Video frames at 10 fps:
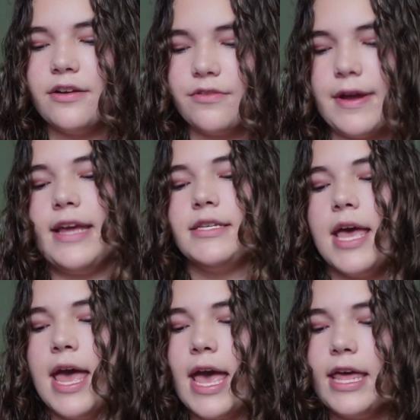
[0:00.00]
great.
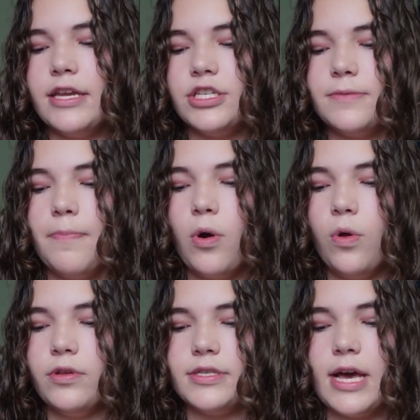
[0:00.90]
And it just
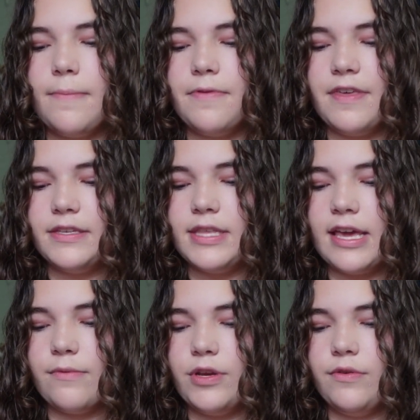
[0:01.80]
pulls up this
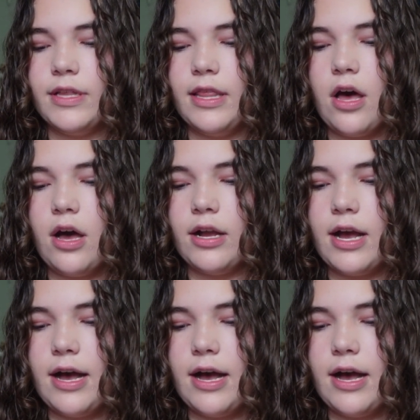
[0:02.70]
thing where you can log